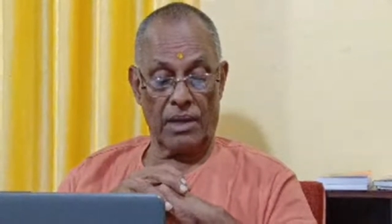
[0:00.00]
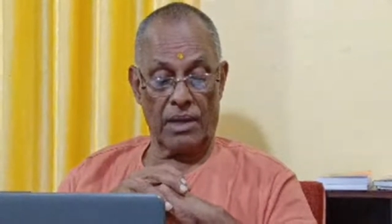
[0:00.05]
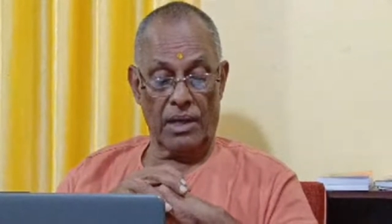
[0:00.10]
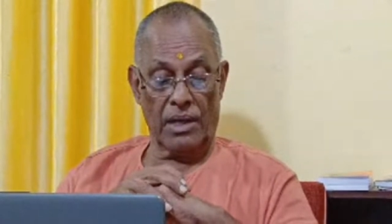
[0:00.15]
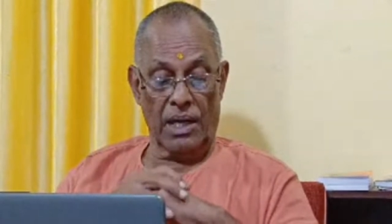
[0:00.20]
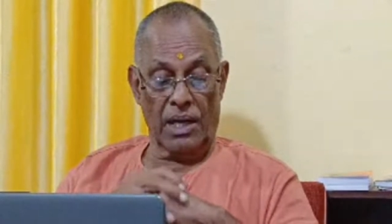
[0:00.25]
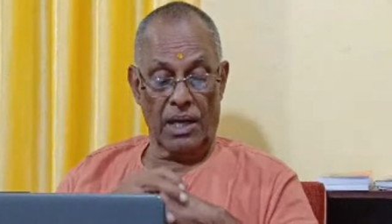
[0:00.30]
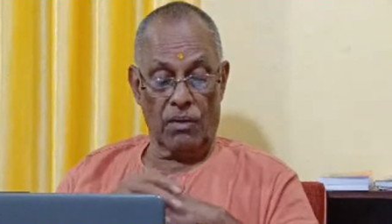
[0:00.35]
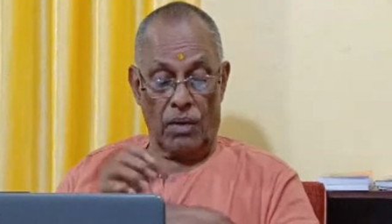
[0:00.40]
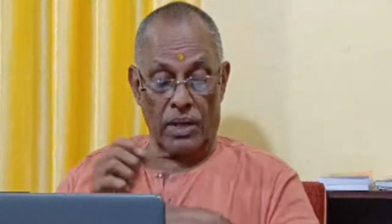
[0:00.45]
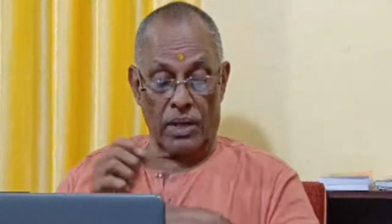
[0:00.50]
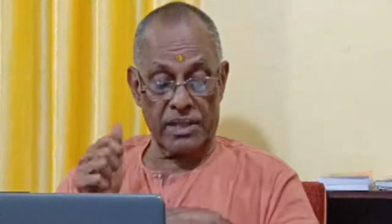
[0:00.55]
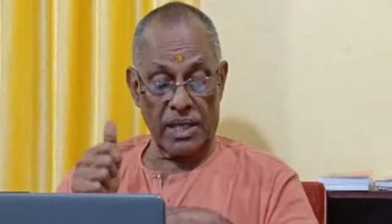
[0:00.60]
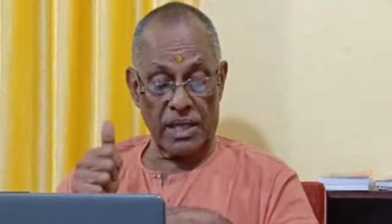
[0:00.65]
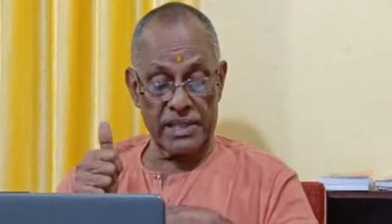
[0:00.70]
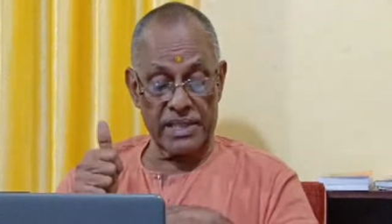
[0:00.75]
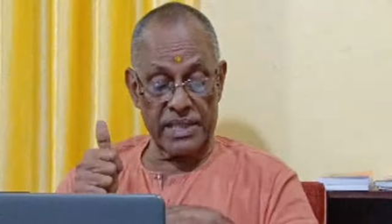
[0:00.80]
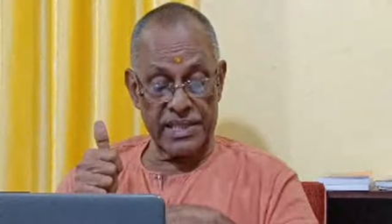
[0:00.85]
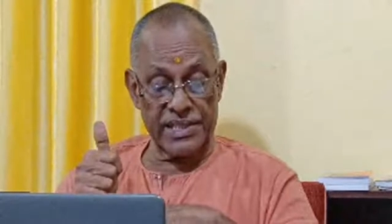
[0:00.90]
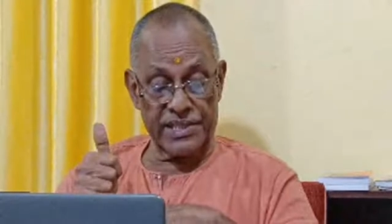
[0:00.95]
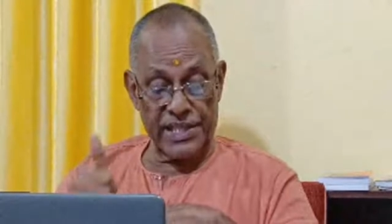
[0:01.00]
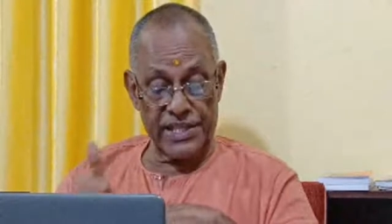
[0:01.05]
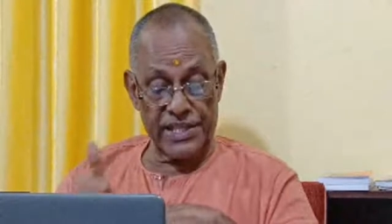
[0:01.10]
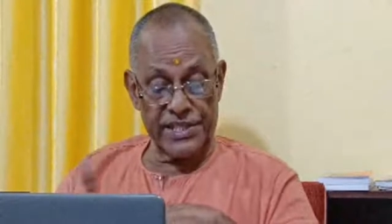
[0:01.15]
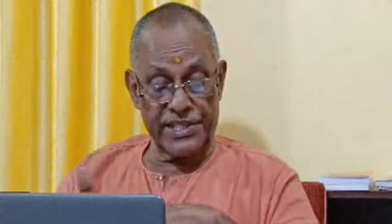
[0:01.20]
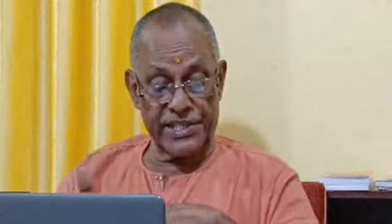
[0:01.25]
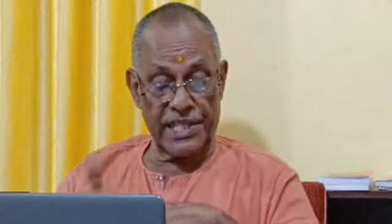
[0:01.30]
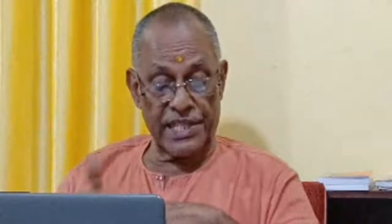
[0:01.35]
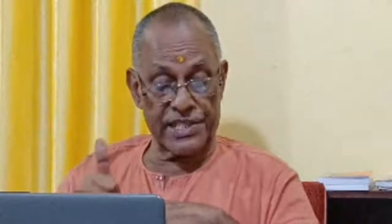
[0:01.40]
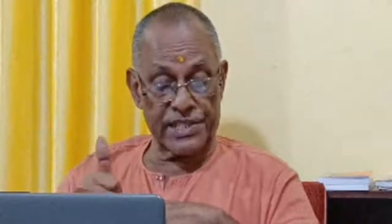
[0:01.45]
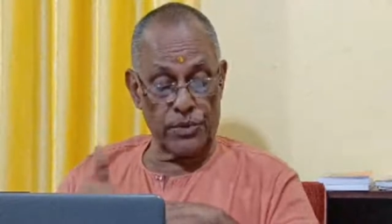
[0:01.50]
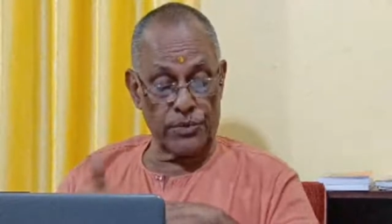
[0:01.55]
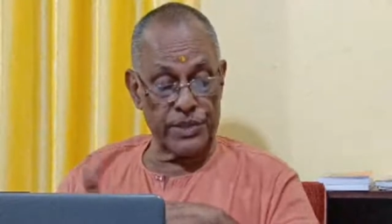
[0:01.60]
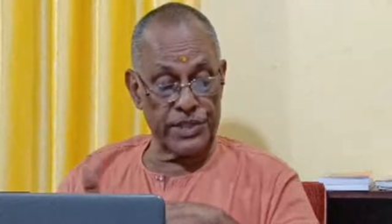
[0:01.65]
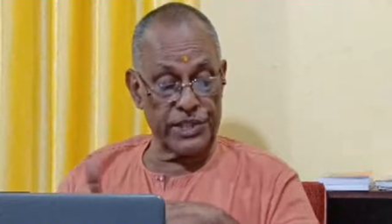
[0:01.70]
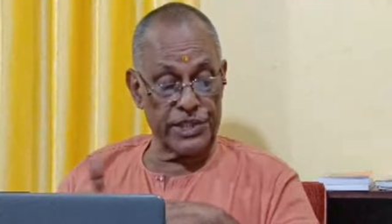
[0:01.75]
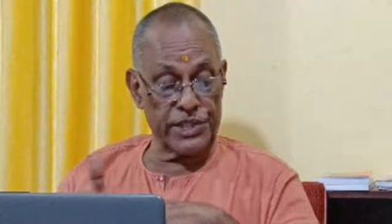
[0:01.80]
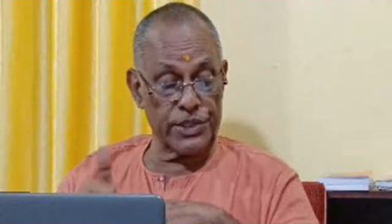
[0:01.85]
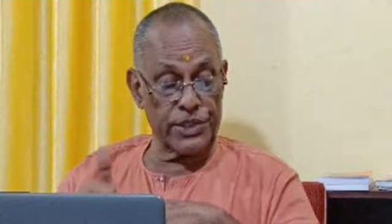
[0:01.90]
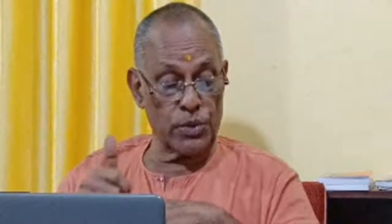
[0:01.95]
What are the essentials to
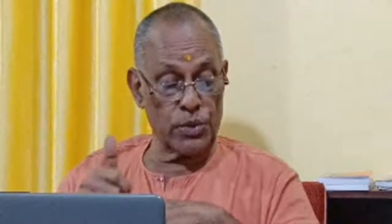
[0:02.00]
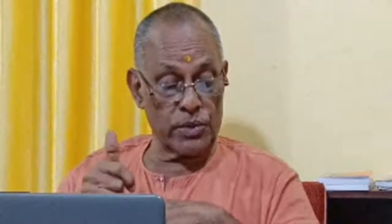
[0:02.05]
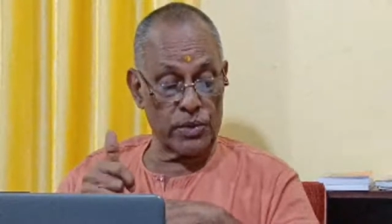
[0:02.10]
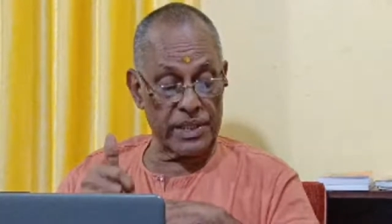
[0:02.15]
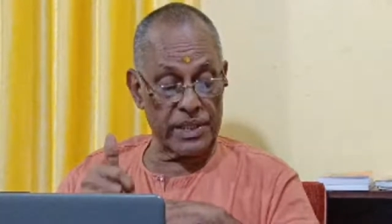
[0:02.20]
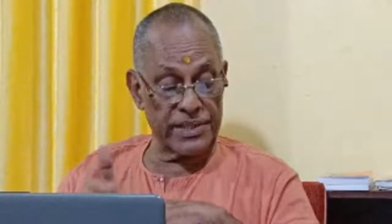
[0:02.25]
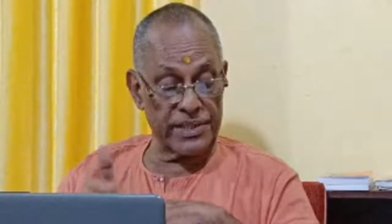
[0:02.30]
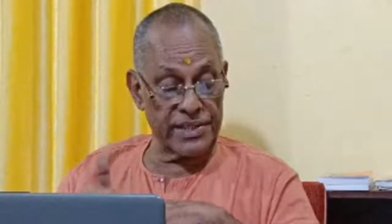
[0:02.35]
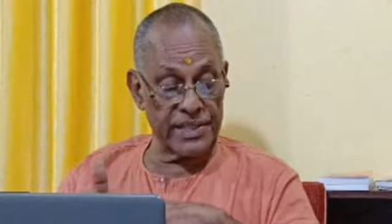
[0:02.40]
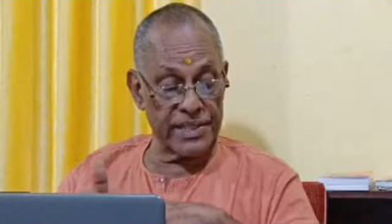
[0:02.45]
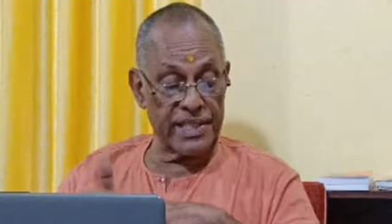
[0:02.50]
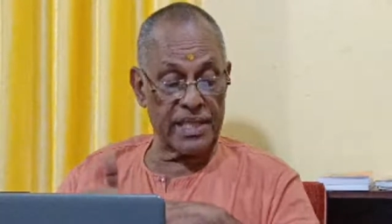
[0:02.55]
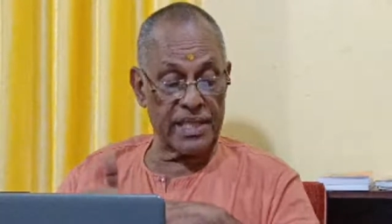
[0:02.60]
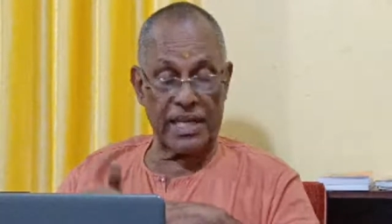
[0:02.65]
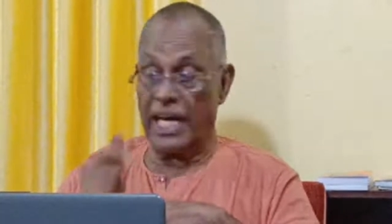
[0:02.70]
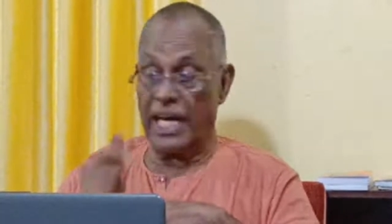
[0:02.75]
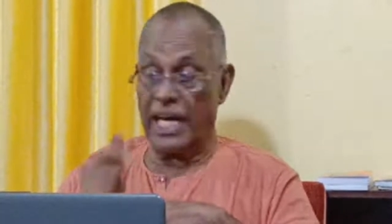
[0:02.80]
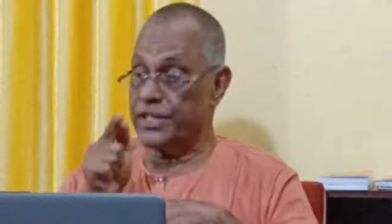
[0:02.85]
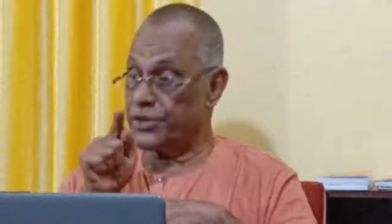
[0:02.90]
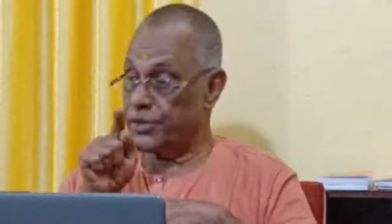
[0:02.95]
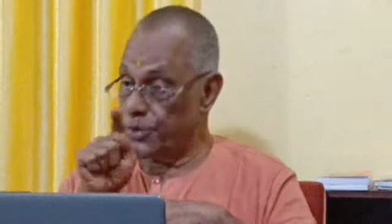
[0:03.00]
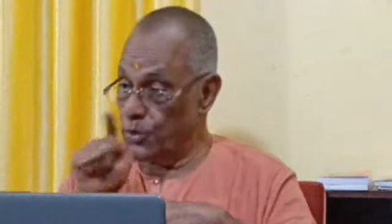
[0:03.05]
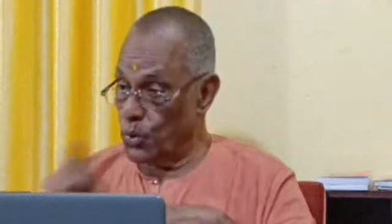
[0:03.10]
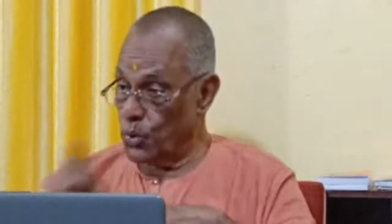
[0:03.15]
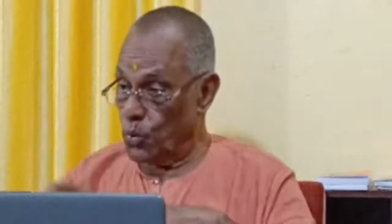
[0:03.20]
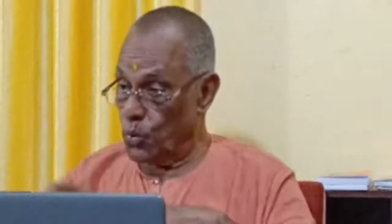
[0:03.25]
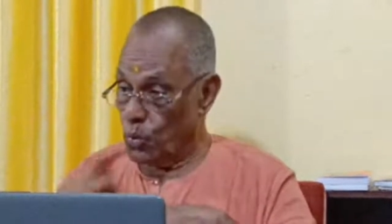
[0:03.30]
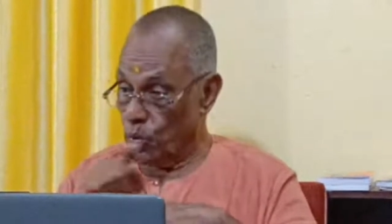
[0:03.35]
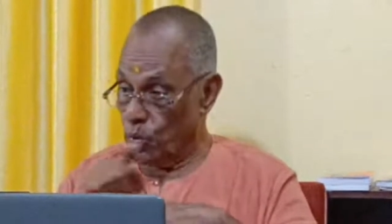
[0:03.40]
which you consider as you?